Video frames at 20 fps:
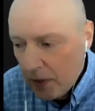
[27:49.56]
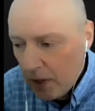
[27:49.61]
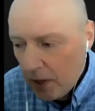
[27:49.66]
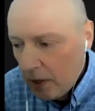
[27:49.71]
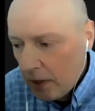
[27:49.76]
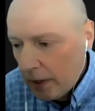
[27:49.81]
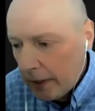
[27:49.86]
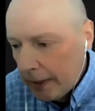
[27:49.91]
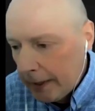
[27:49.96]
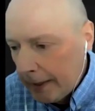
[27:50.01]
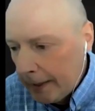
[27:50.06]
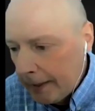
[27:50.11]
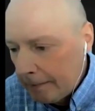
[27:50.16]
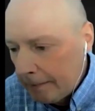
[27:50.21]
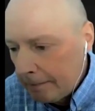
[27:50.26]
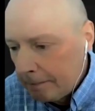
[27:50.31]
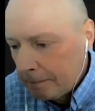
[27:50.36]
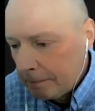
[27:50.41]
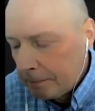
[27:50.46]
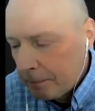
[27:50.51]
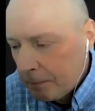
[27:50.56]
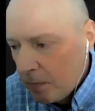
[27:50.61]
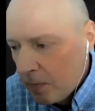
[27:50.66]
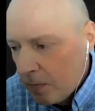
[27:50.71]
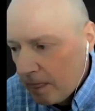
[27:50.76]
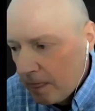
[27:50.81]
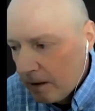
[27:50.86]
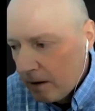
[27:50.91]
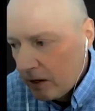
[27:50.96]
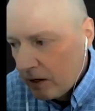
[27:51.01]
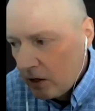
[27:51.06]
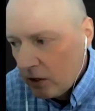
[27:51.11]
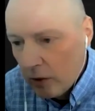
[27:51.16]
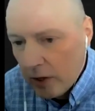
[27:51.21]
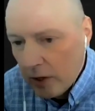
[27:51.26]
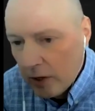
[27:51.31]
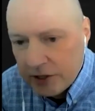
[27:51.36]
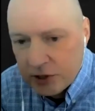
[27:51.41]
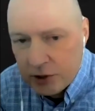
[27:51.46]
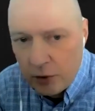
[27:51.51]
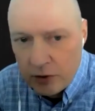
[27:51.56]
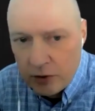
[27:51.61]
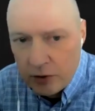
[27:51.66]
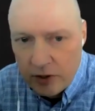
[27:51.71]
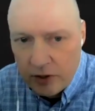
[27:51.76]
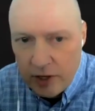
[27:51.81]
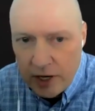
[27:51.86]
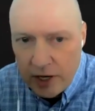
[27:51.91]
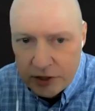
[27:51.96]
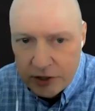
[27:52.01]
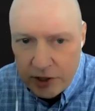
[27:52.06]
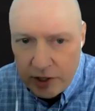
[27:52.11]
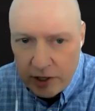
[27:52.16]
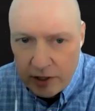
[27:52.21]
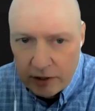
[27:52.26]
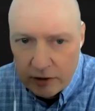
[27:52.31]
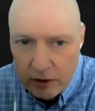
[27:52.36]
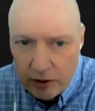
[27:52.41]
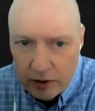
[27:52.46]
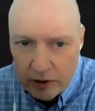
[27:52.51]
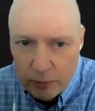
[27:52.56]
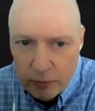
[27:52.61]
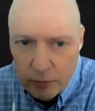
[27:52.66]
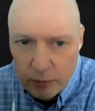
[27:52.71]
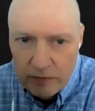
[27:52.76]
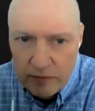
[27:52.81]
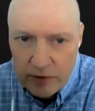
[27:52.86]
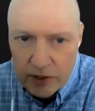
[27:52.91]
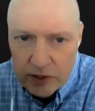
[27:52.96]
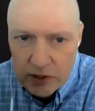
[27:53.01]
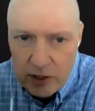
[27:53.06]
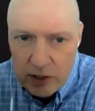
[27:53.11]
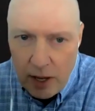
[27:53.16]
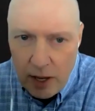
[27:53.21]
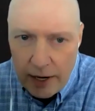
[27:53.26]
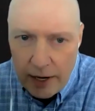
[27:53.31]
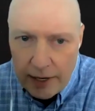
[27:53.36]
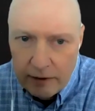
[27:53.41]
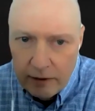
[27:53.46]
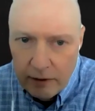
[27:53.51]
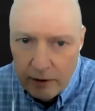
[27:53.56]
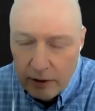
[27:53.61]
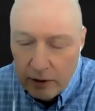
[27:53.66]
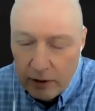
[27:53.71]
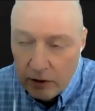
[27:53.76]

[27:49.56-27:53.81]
I showed you that chart on the previous slide.